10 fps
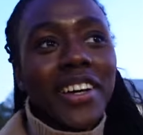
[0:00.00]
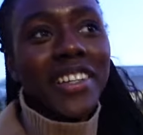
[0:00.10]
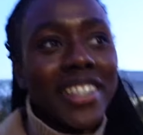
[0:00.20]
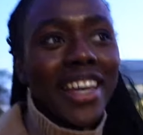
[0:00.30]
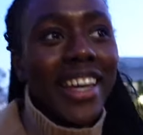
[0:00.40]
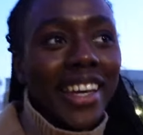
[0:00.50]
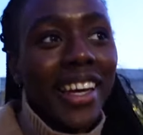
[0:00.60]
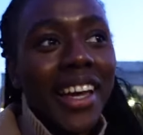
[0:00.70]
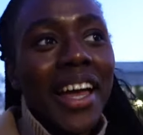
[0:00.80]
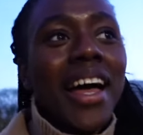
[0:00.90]
long day.
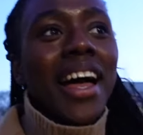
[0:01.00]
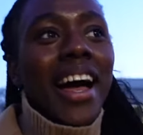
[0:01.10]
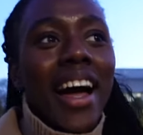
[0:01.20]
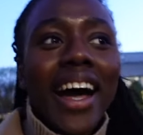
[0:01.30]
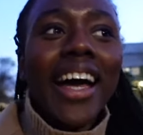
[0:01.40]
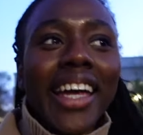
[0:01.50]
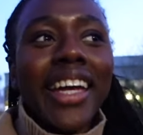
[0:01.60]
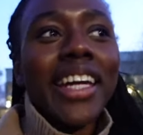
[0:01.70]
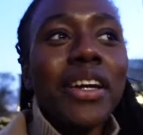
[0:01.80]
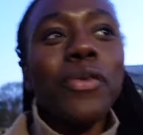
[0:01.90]

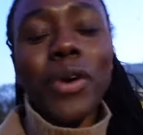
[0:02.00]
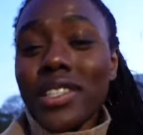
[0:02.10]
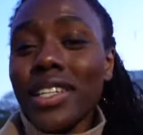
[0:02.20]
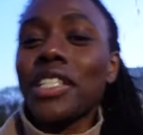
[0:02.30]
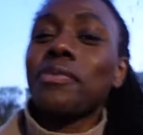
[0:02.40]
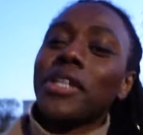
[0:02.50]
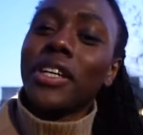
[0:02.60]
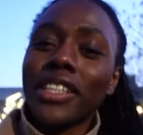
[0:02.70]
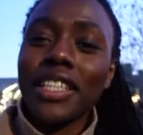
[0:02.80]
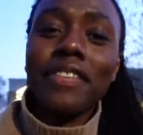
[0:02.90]
I wasn't as
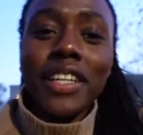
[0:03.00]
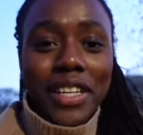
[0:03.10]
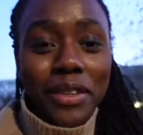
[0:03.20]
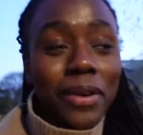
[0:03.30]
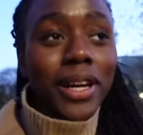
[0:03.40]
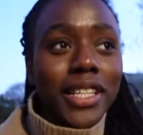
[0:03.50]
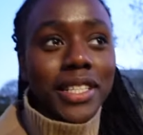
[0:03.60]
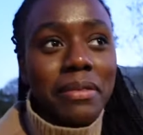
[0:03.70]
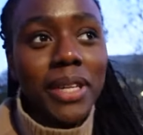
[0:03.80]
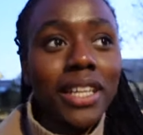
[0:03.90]
productive as I wanted
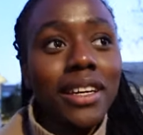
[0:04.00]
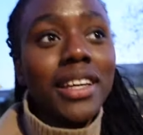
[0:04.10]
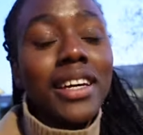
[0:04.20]
to be,